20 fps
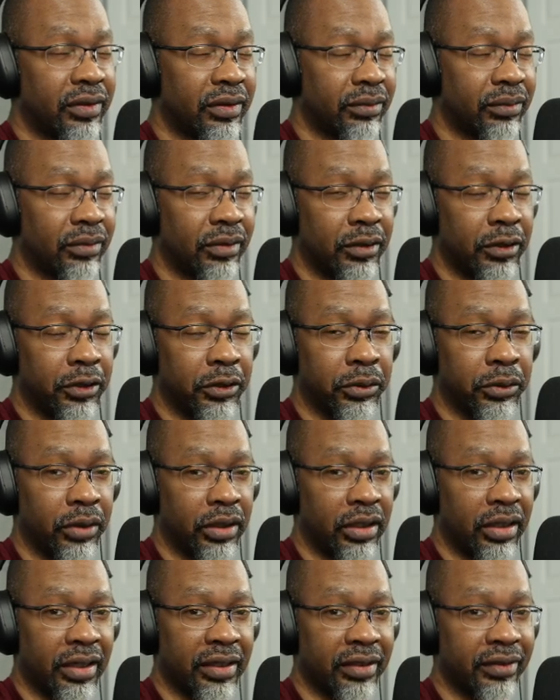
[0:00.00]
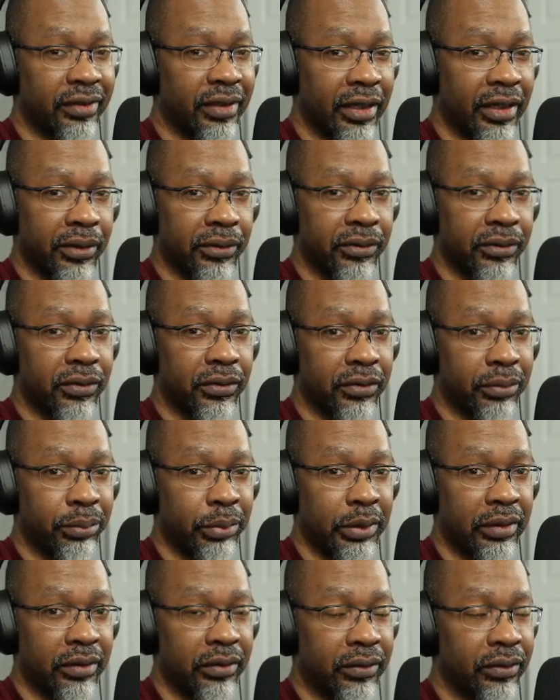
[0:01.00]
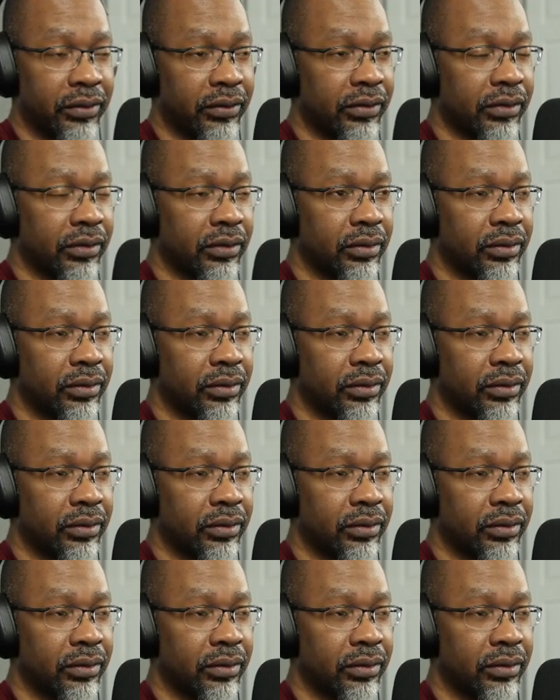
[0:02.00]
literally like thousands of pins